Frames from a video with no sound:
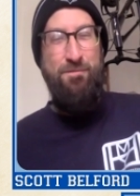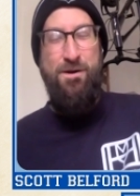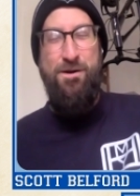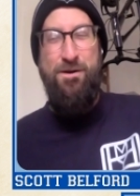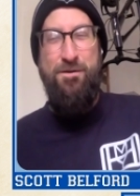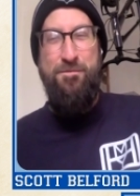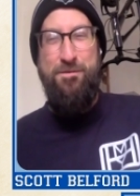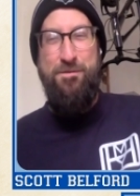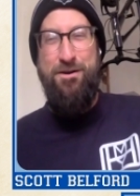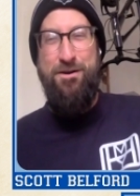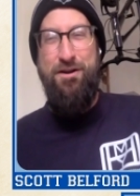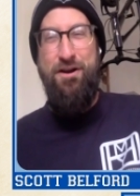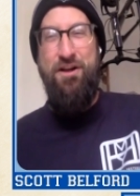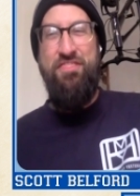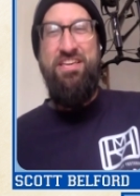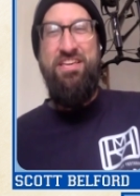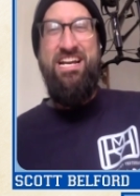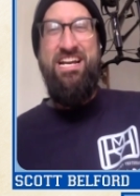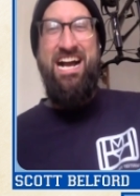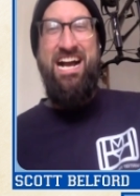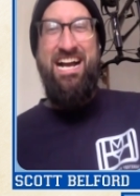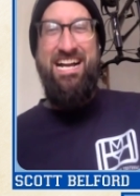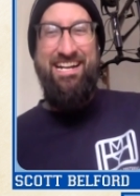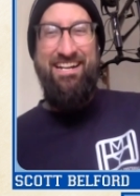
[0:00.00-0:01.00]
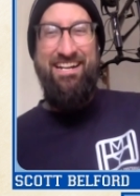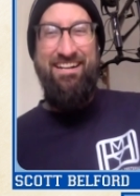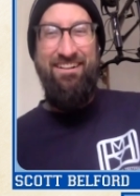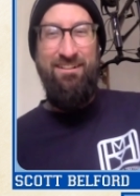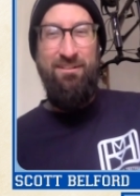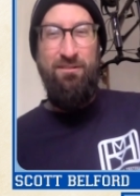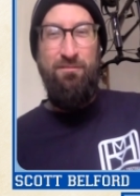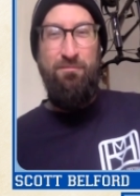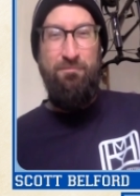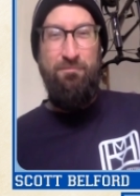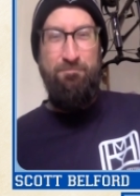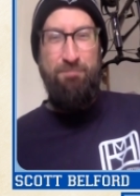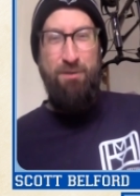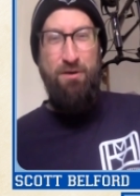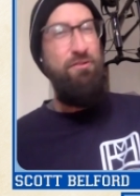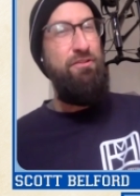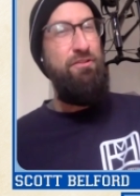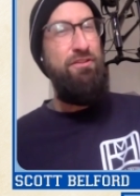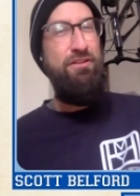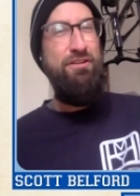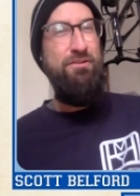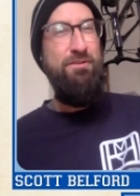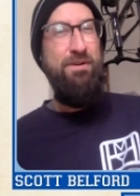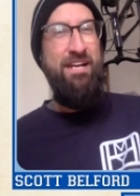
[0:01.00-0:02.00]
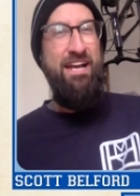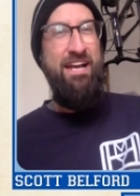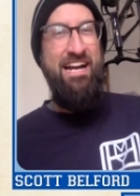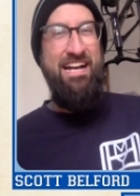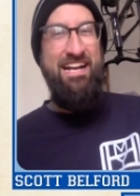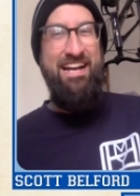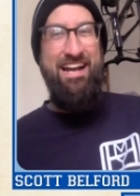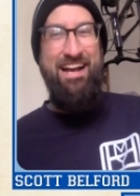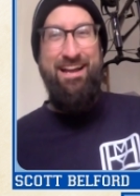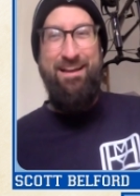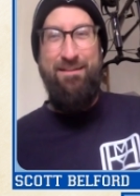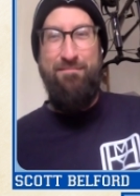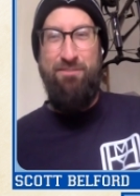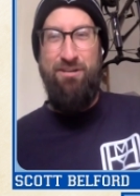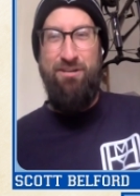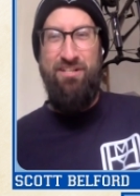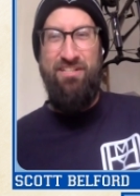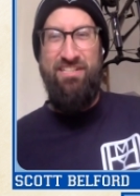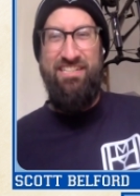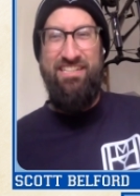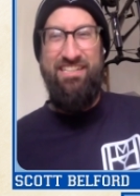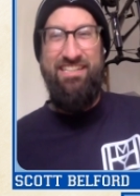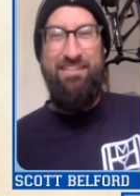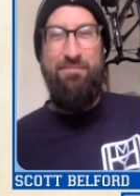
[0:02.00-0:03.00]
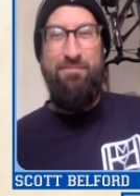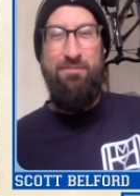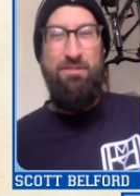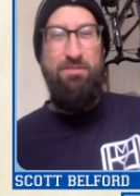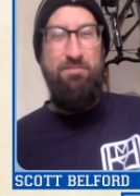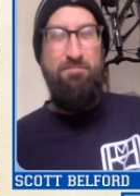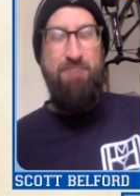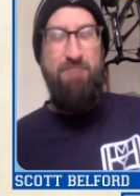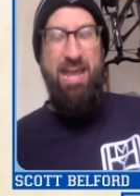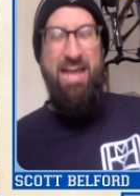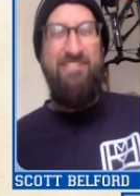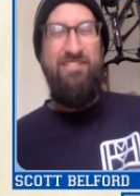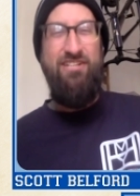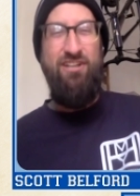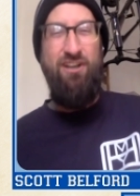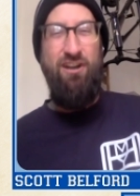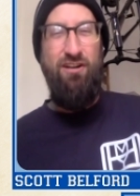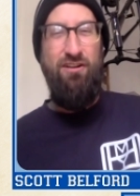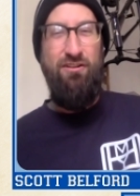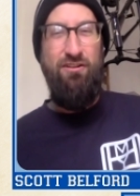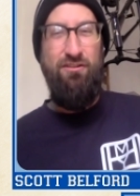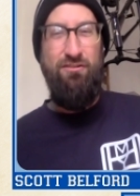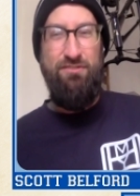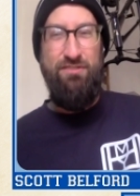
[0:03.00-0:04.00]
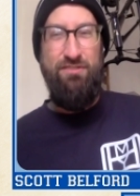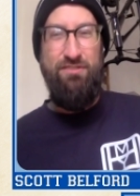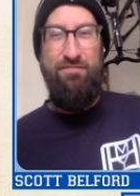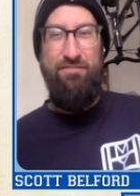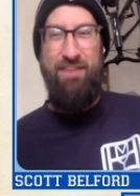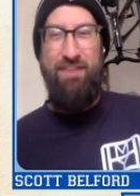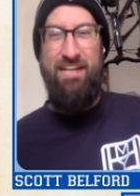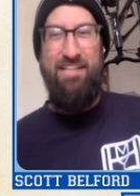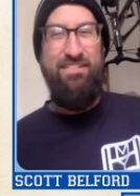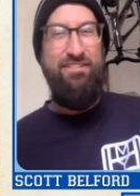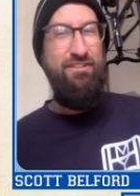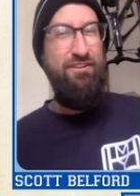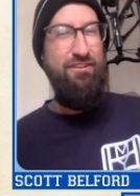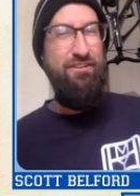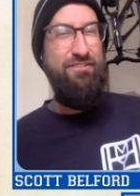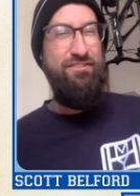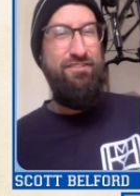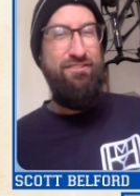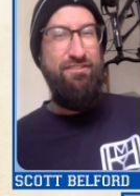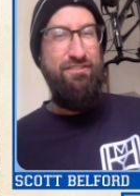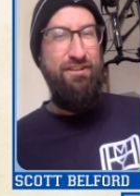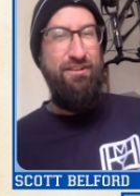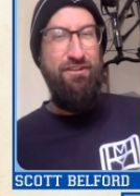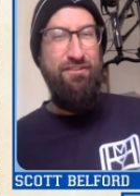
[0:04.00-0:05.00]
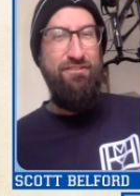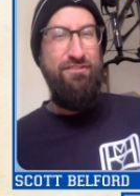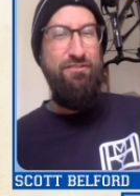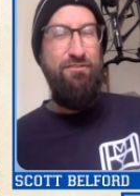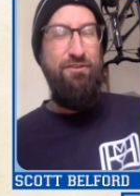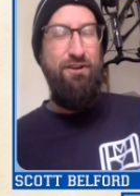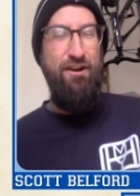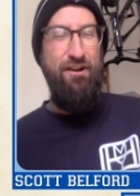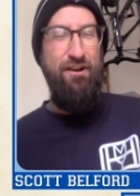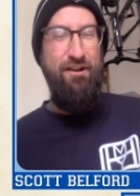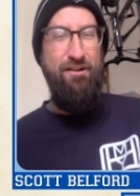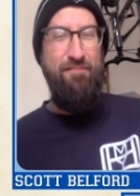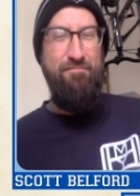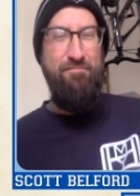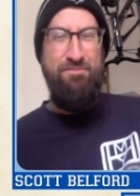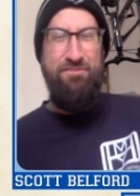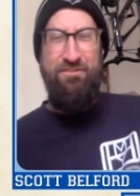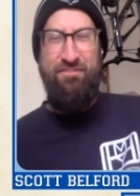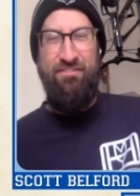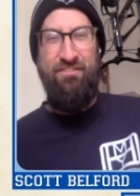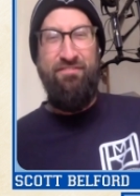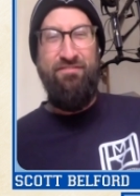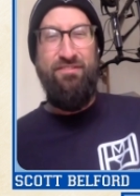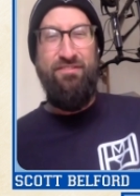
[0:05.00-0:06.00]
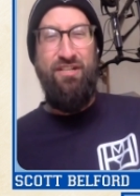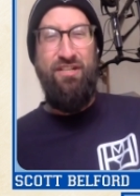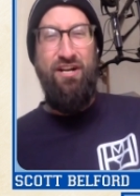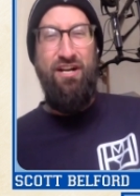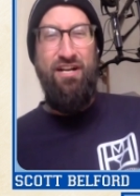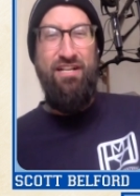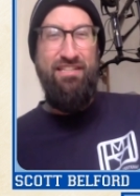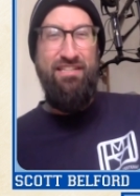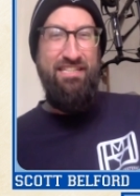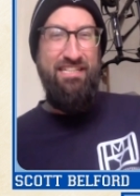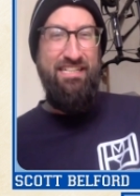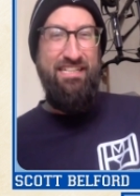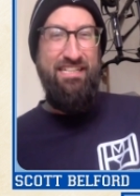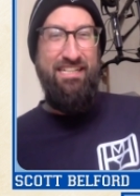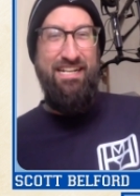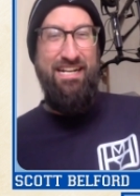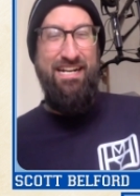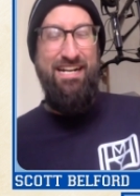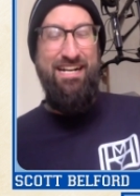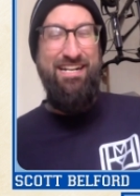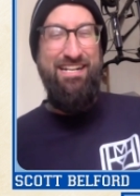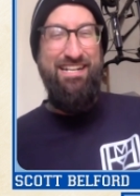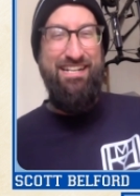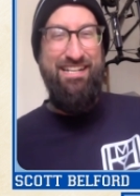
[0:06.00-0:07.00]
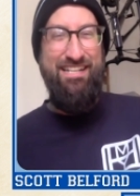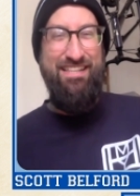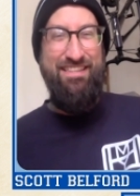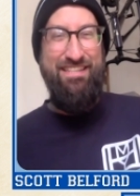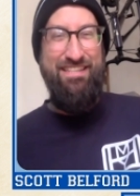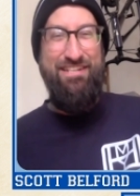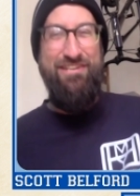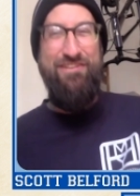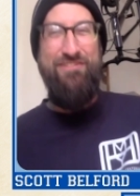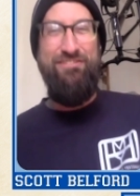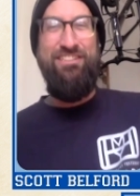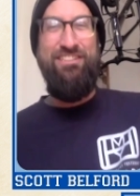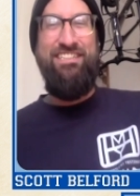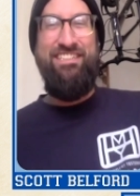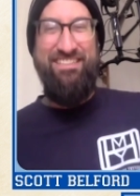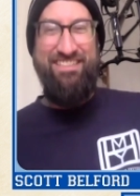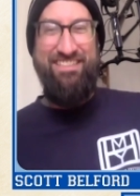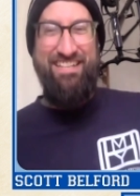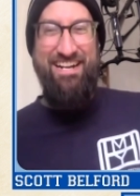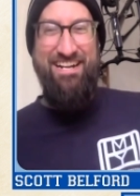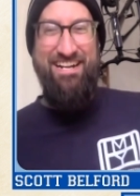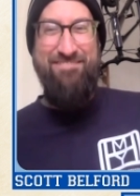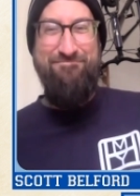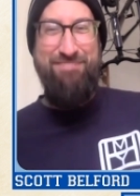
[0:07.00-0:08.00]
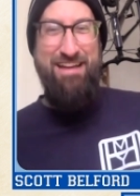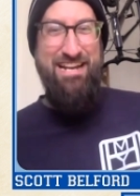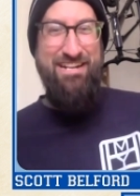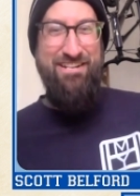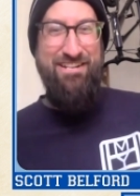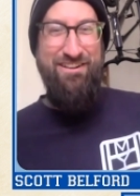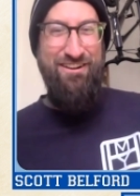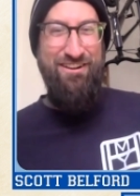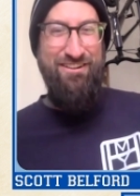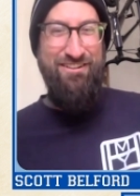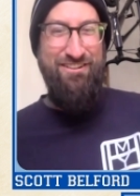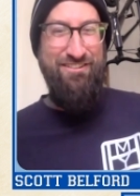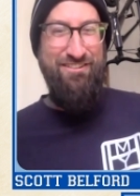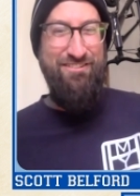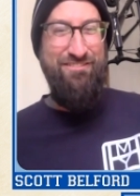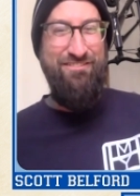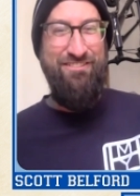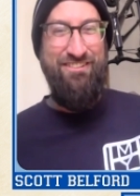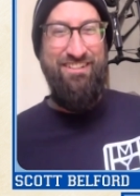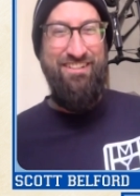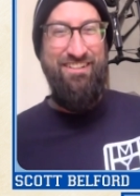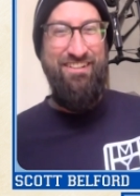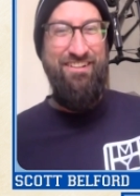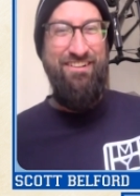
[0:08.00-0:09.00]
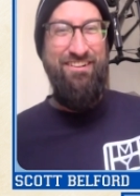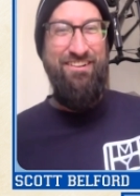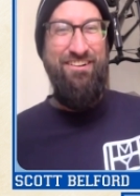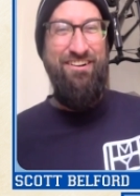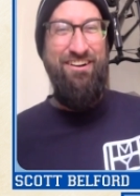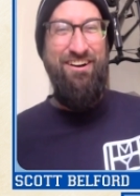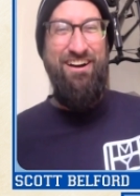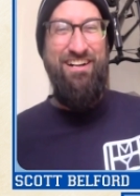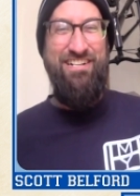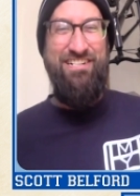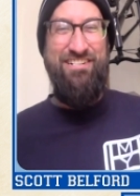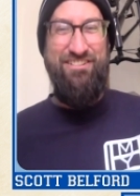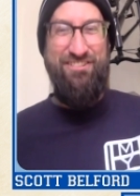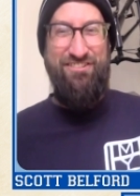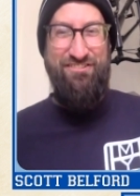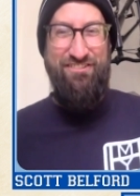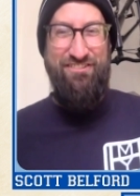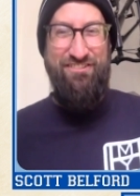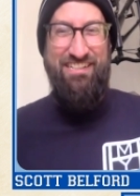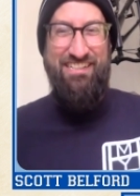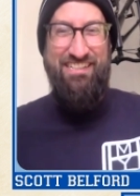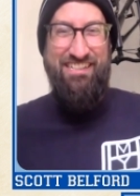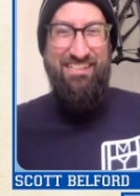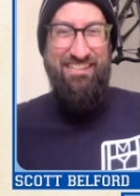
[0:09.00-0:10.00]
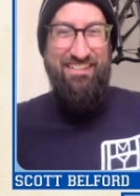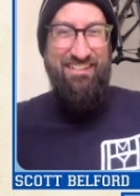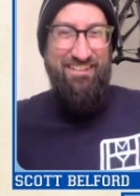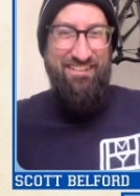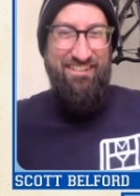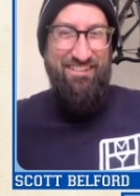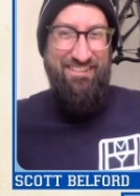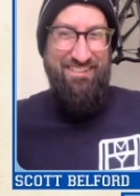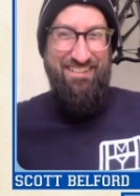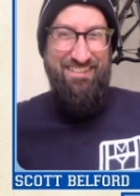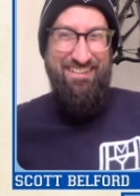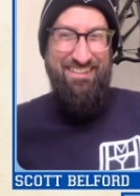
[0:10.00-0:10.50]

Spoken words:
We're on the IL. Both you and I, Adam, are dealing with bad tacos. In fact, you're so hard up, you've even got the newly designed bad taco on your screen here.